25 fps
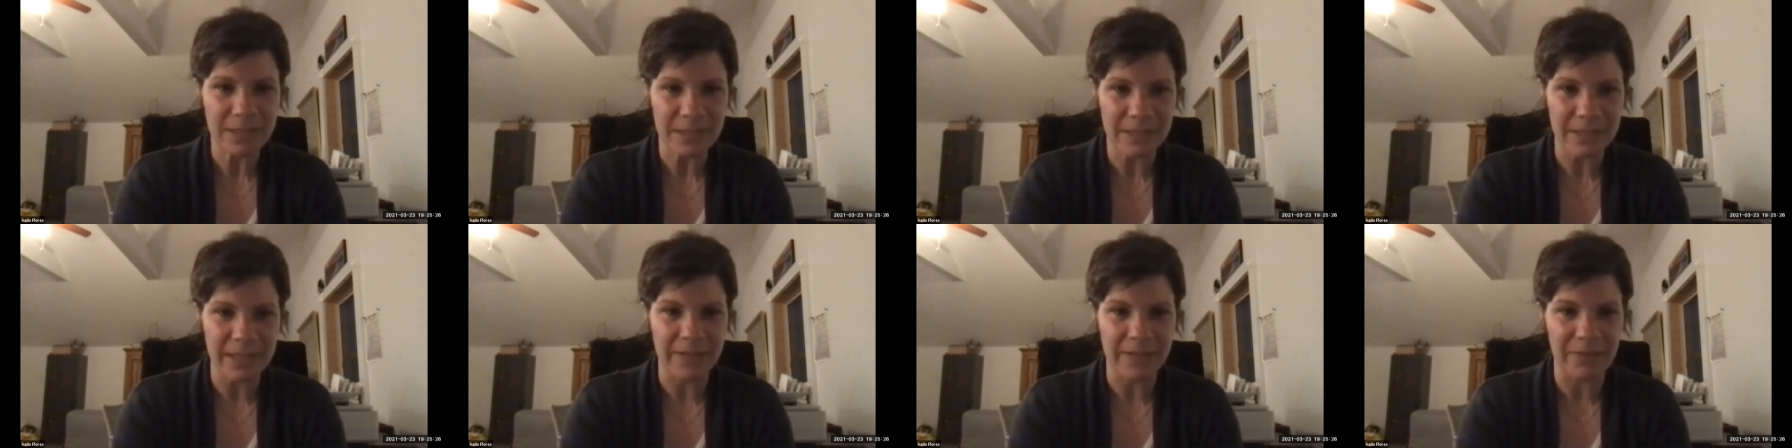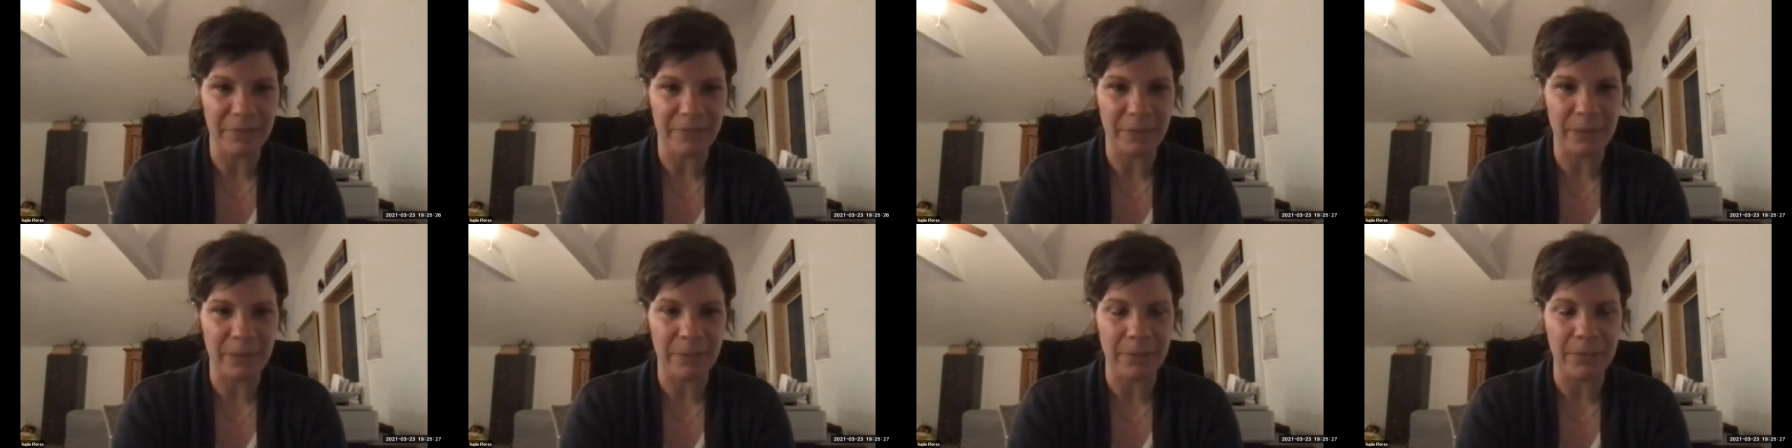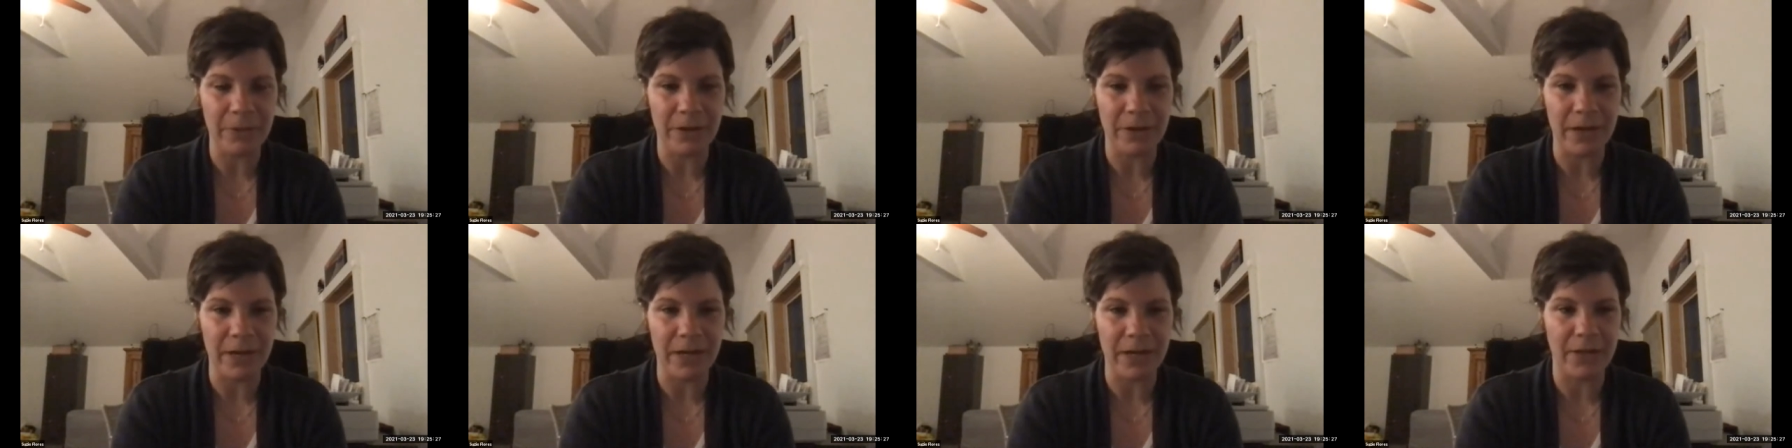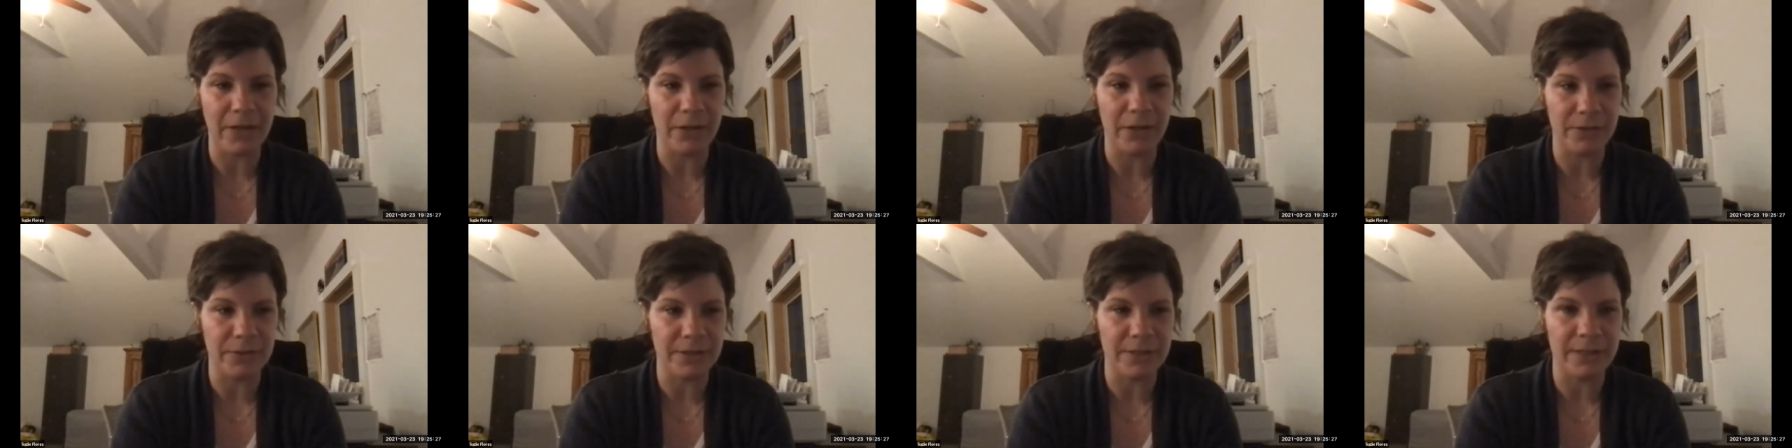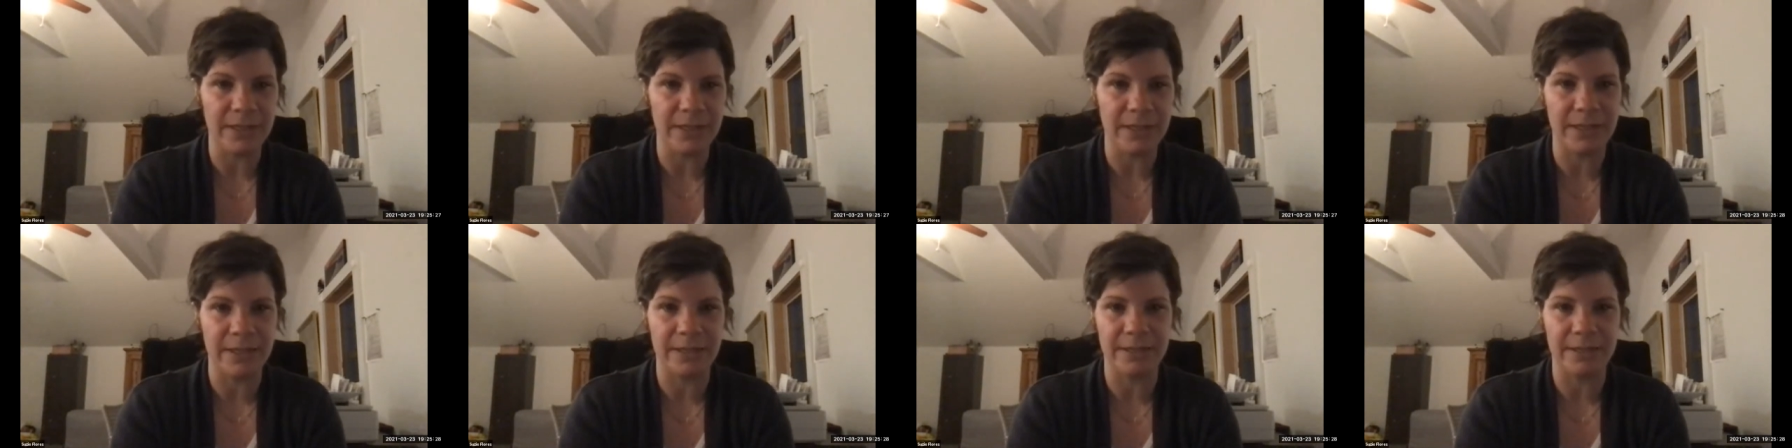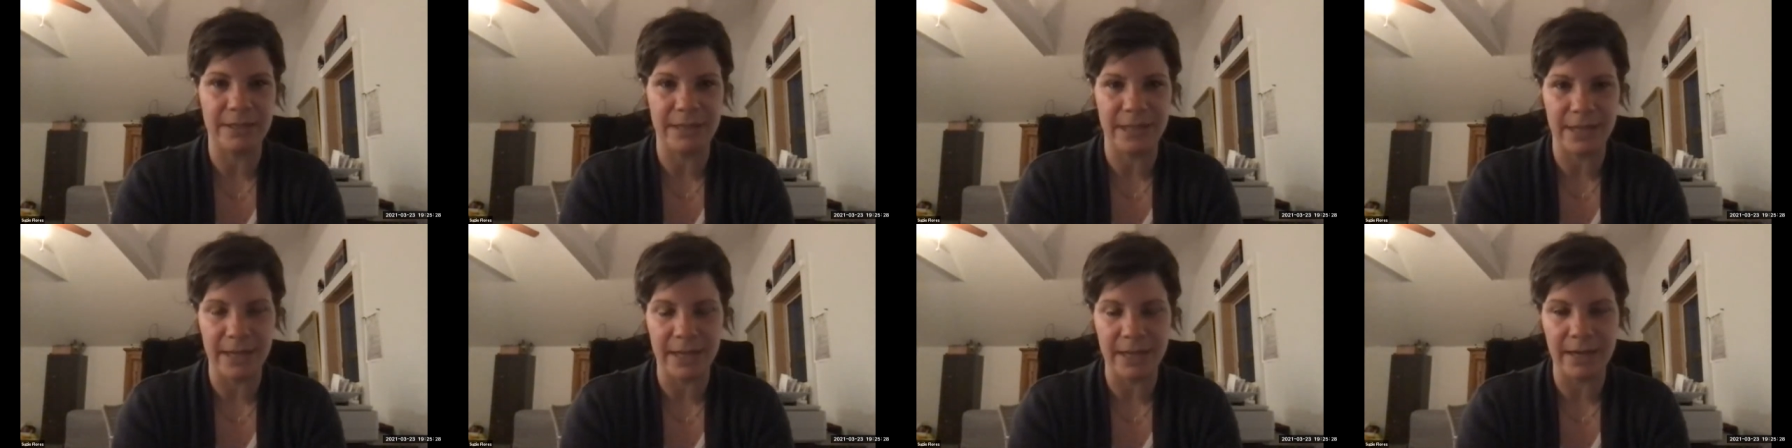if people are getting used to
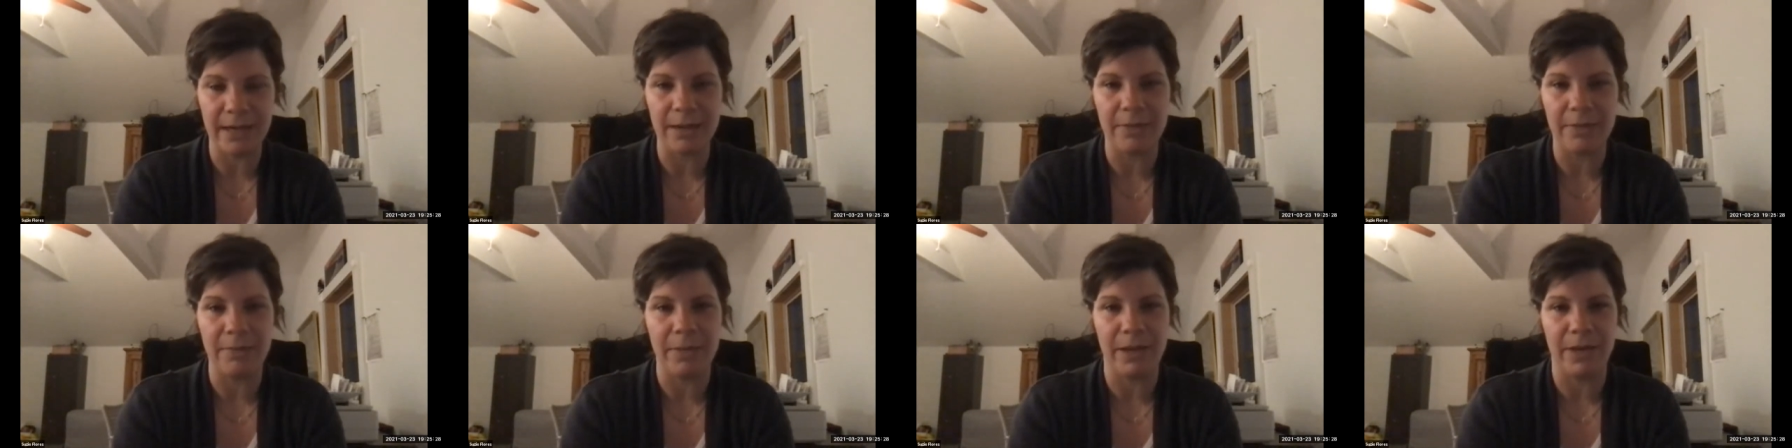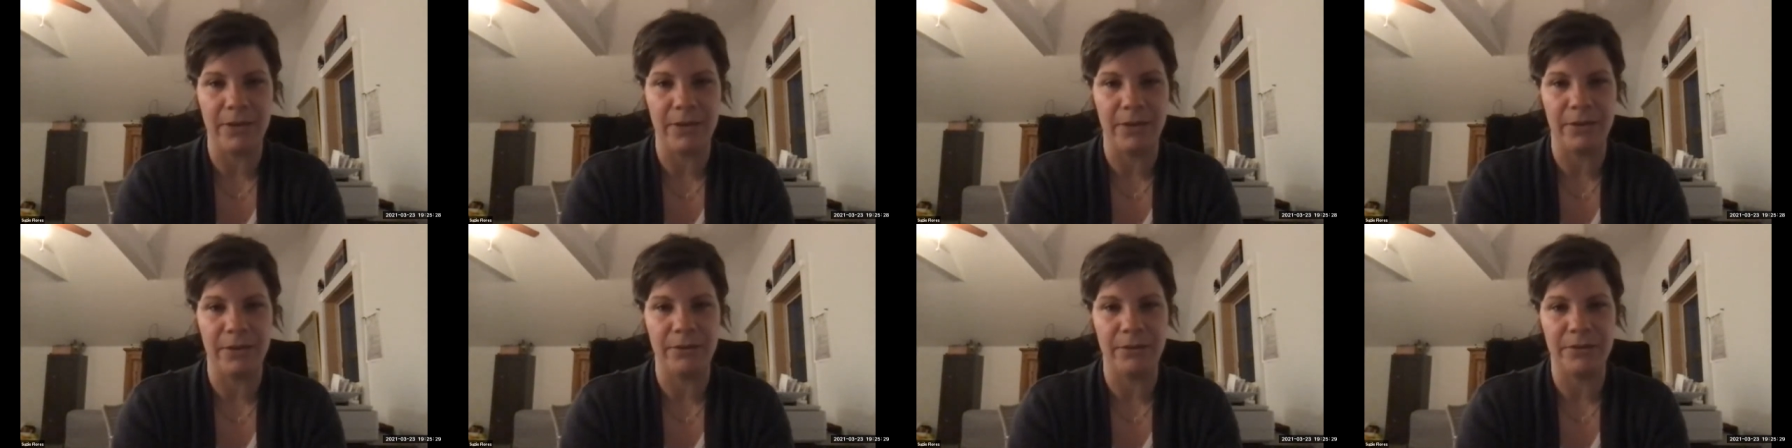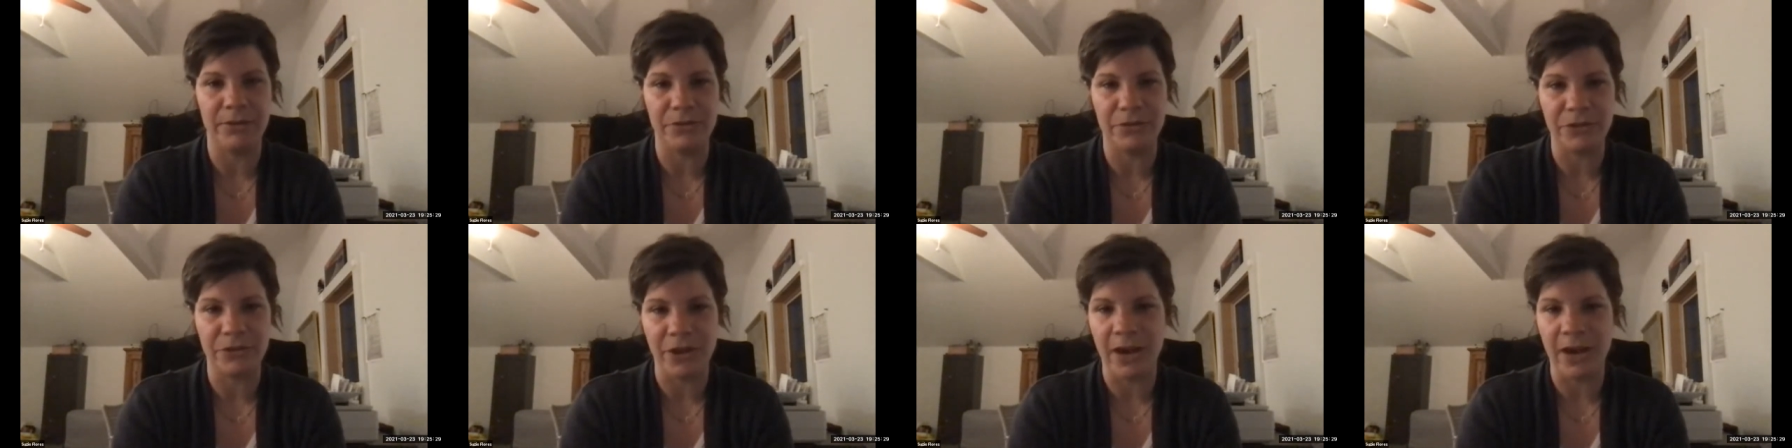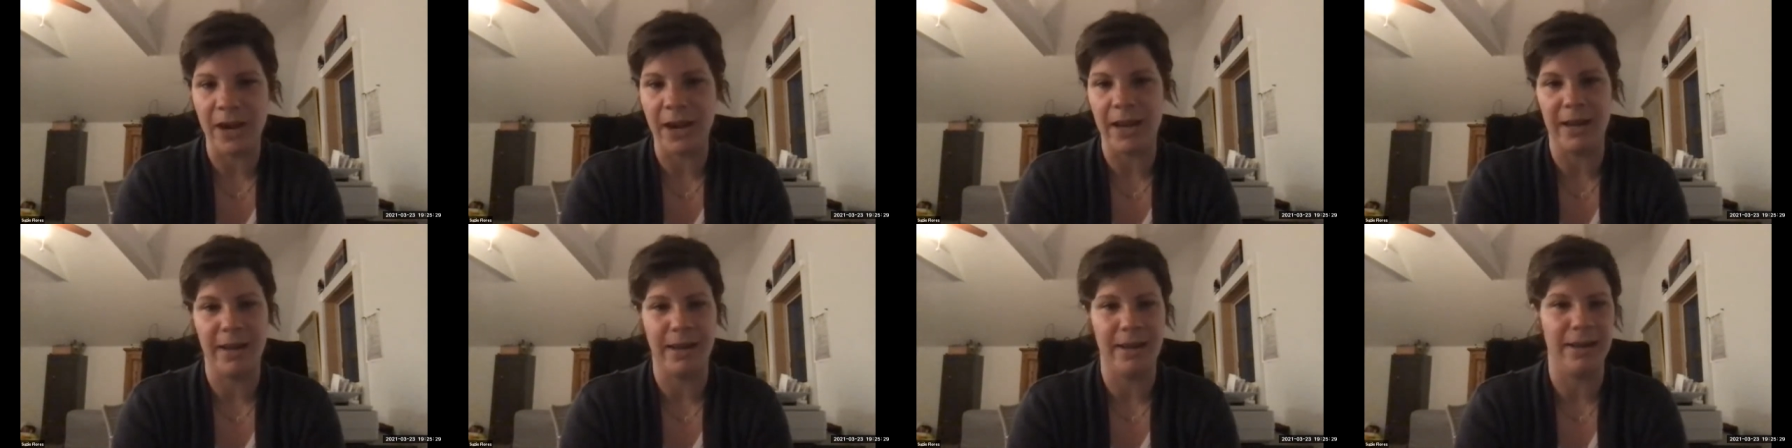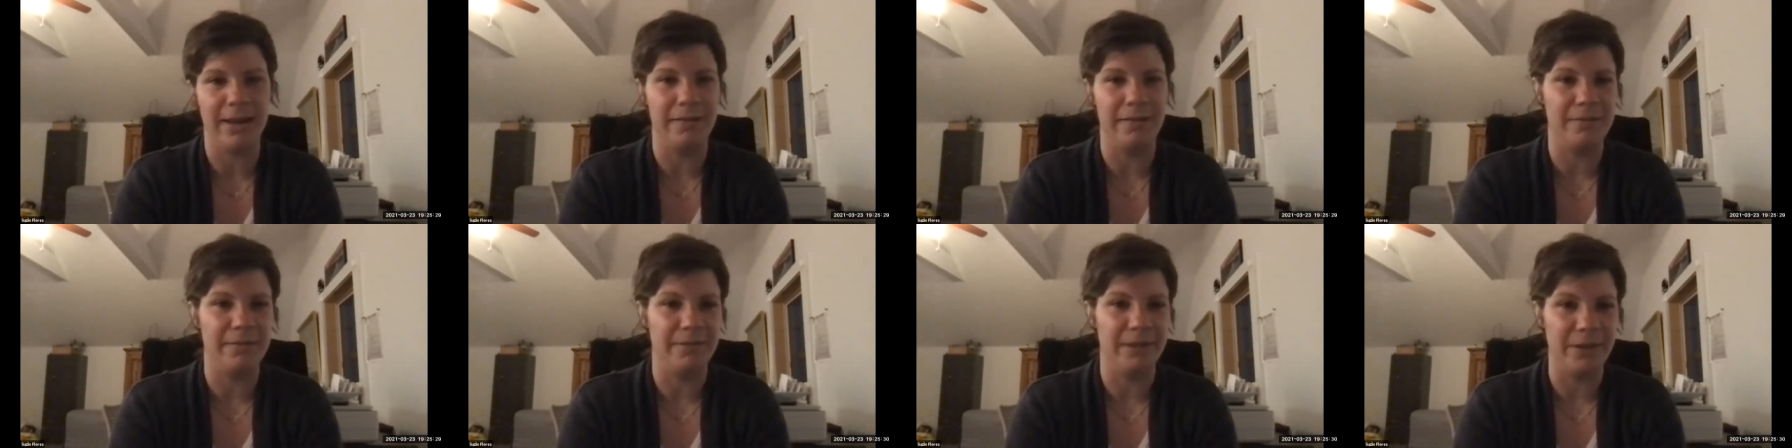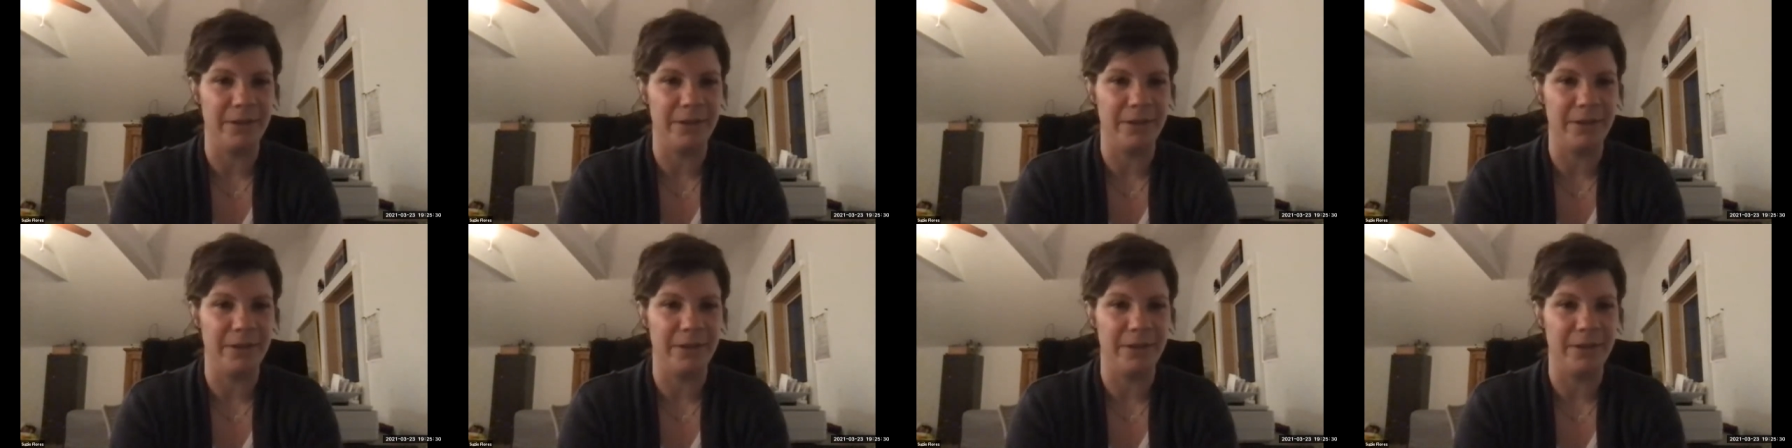seeing it on menus and trying it and you
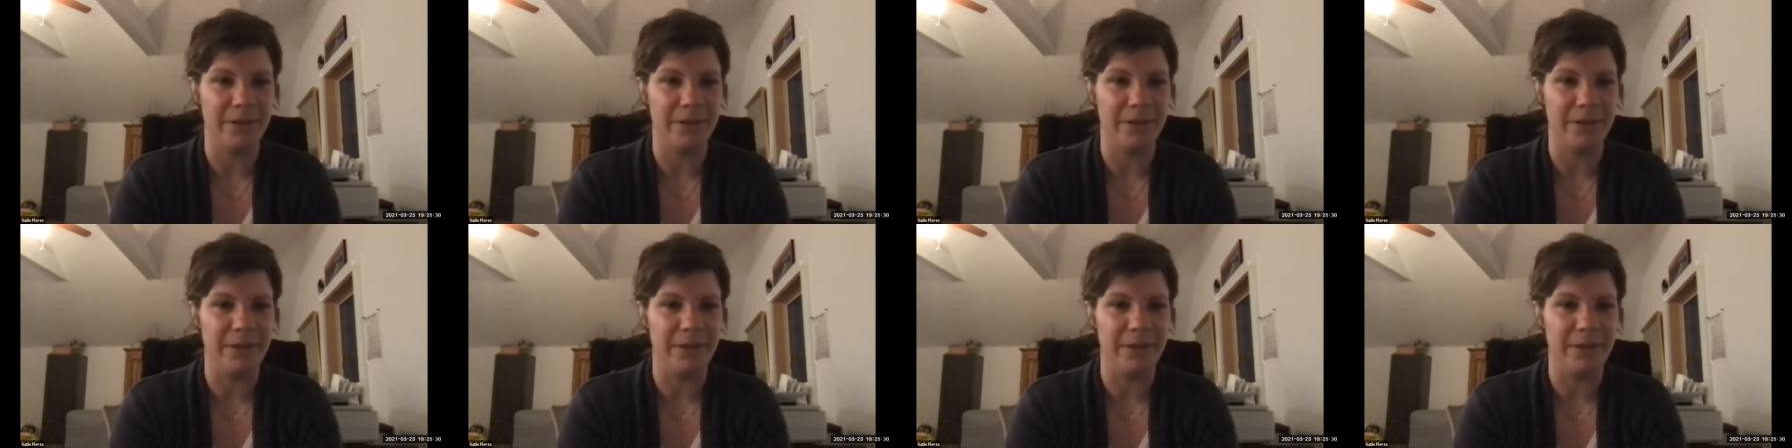know